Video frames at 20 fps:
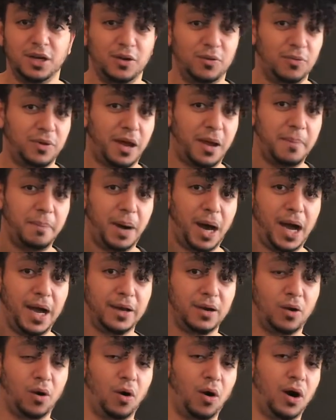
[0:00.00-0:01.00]
When I buy
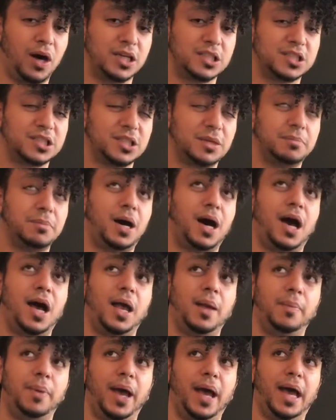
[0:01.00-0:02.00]
an awesome
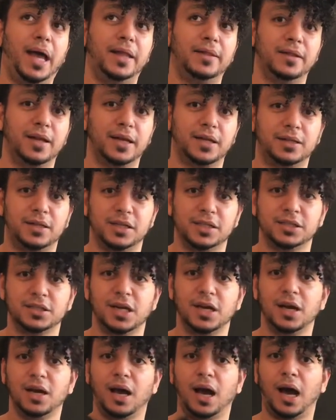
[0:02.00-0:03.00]
iPad like this,
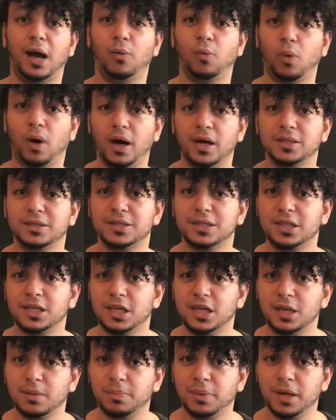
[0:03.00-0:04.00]
I want to
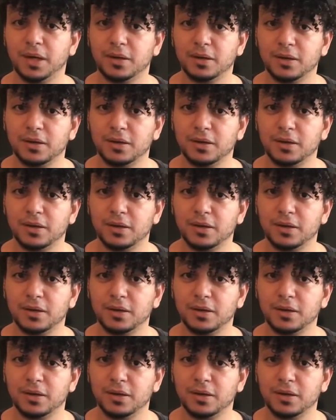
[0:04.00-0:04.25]
keep it